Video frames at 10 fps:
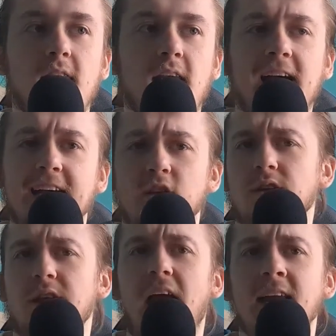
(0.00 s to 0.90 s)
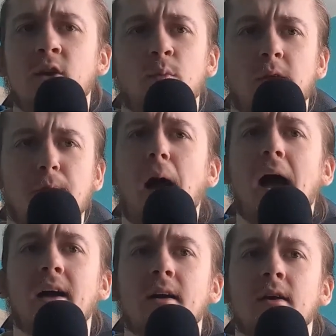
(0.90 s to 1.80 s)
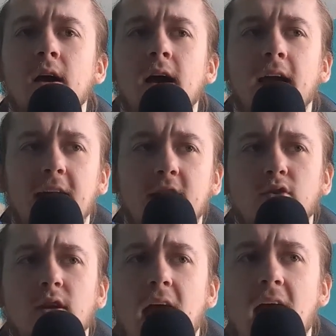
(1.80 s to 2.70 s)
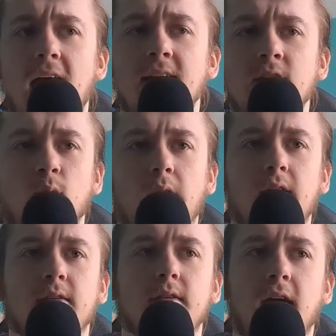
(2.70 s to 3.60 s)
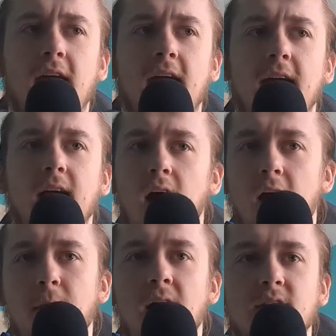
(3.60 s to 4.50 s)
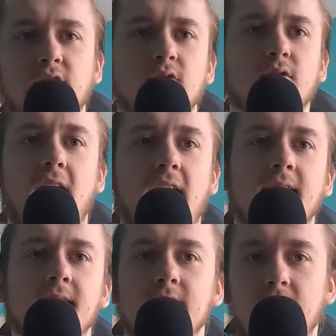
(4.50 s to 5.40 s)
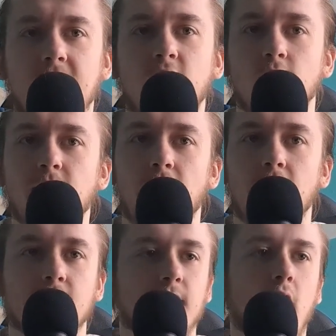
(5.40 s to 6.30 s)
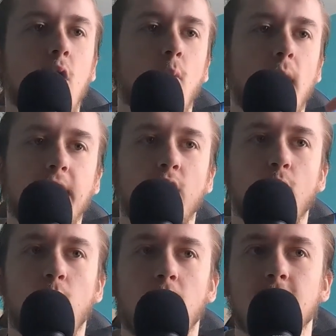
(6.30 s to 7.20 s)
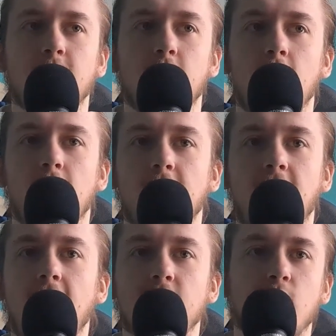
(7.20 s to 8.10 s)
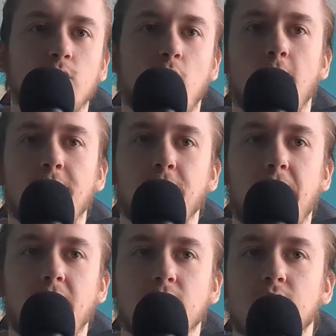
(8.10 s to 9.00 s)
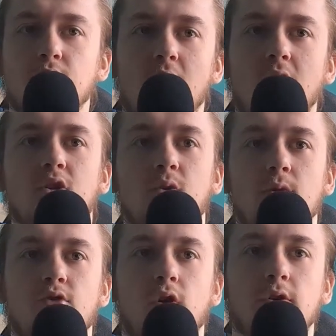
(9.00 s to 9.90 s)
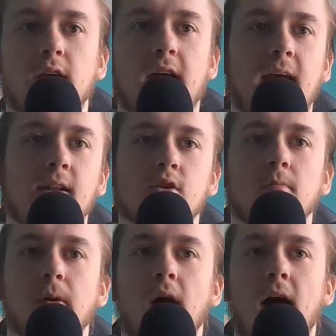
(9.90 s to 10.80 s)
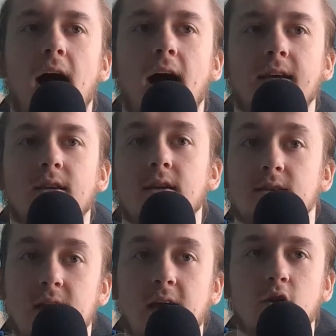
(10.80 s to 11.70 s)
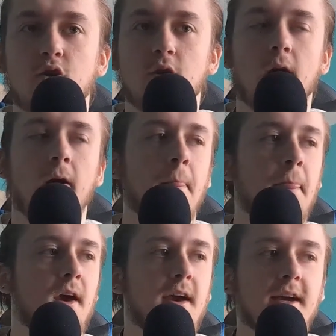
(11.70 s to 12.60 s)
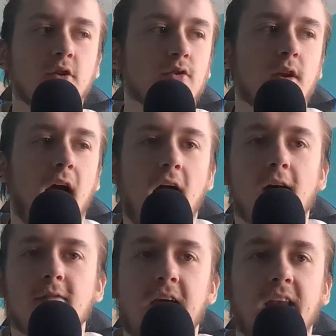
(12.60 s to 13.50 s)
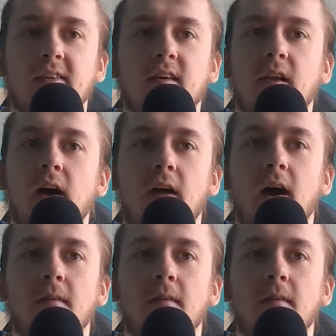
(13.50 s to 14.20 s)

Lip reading: It doesn't end with a bang. It doesn't end with a climax. It doesn't end like Goodfellas, where, one of the guys goes off the rails, starts doing drugs, and ends up as a snitch. It doesn't have anything like that.